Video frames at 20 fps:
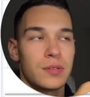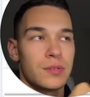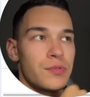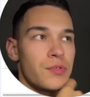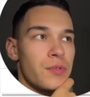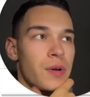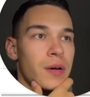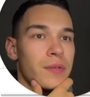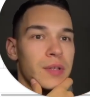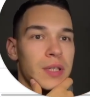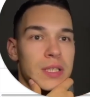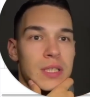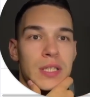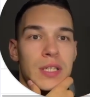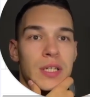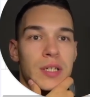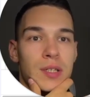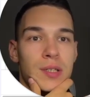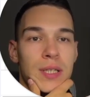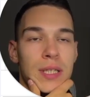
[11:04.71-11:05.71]
Throughout this
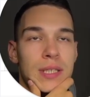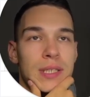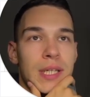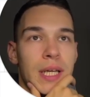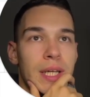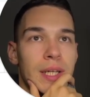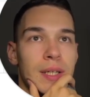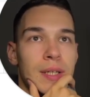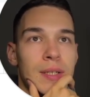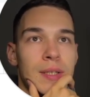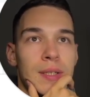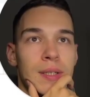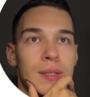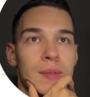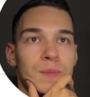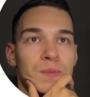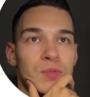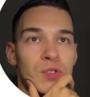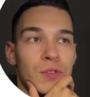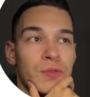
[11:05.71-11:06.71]
year, let's say,
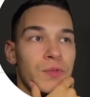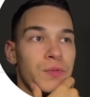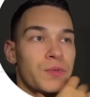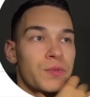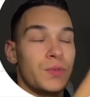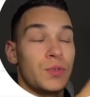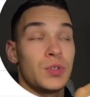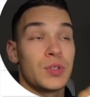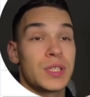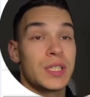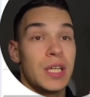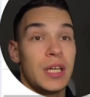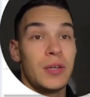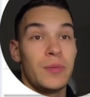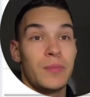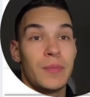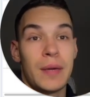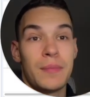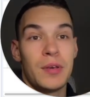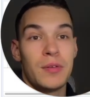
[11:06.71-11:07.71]
to see
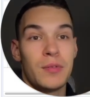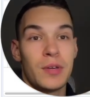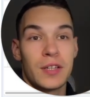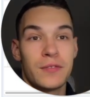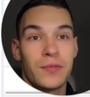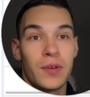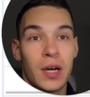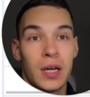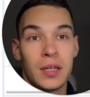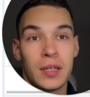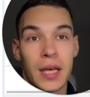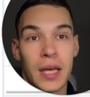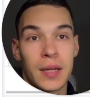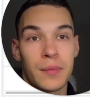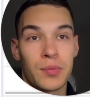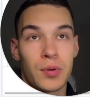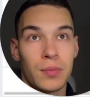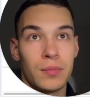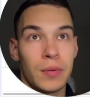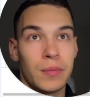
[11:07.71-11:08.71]
maybe we can find any
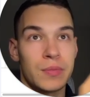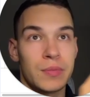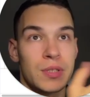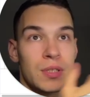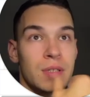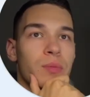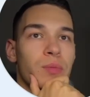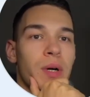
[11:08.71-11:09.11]
problems.